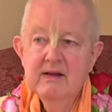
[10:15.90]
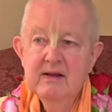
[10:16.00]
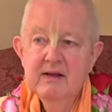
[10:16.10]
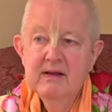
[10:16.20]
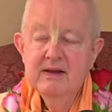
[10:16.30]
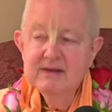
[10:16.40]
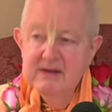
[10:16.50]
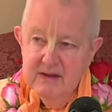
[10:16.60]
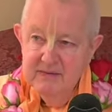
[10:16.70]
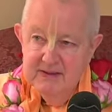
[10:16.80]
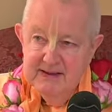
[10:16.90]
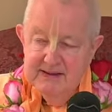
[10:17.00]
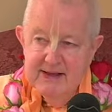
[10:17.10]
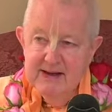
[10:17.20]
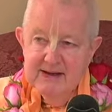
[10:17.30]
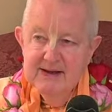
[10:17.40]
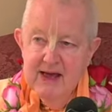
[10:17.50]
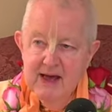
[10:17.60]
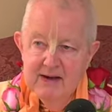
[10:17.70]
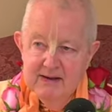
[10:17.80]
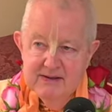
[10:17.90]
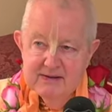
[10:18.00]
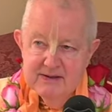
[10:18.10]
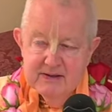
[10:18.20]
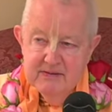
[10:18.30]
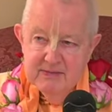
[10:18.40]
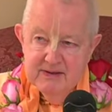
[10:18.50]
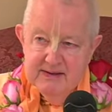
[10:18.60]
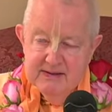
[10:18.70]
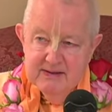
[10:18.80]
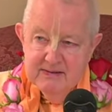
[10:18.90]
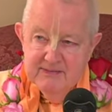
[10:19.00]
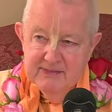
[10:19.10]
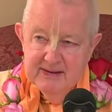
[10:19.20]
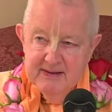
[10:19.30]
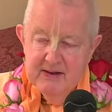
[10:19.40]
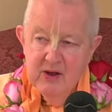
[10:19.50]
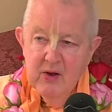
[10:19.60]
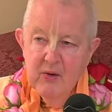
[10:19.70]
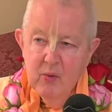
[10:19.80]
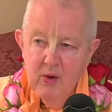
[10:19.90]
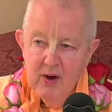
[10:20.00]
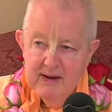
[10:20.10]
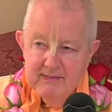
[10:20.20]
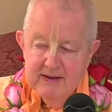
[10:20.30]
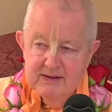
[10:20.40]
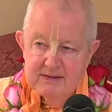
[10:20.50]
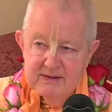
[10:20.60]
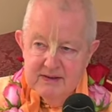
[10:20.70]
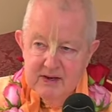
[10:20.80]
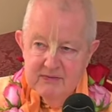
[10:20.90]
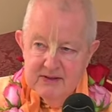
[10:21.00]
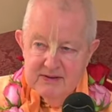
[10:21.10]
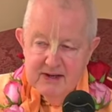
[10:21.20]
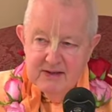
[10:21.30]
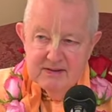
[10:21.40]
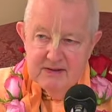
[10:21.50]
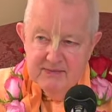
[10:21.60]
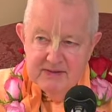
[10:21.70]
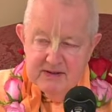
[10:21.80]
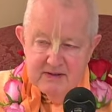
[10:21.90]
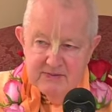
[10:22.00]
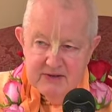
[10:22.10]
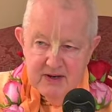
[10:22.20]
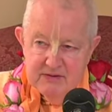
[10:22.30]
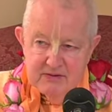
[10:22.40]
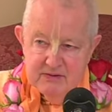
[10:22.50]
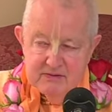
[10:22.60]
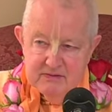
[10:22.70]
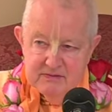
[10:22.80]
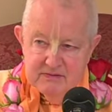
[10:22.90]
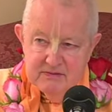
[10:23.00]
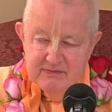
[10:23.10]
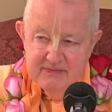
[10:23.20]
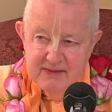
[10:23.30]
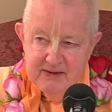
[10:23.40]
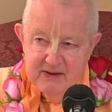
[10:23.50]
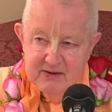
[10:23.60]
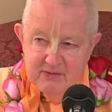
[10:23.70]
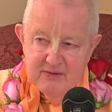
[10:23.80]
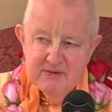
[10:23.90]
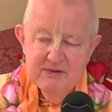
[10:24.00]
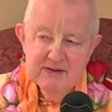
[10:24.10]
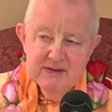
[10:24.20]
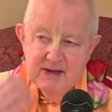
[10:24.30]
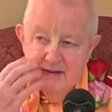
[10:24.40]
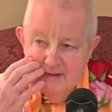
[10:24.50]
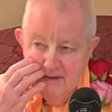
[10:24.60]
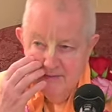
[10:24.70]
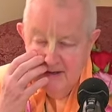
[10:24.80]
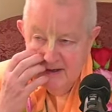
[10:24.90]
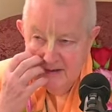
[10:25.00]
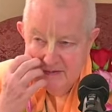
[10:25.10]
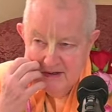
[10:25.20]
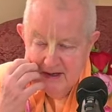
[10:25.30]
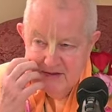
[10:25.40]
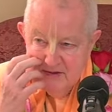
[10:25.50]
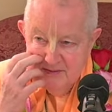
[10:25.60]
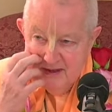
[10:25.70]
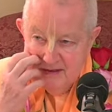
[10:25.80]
It's incomplete. That jnana is incomplete. Why? Because it's not resting on something substantial. What does resting on something substantial mean?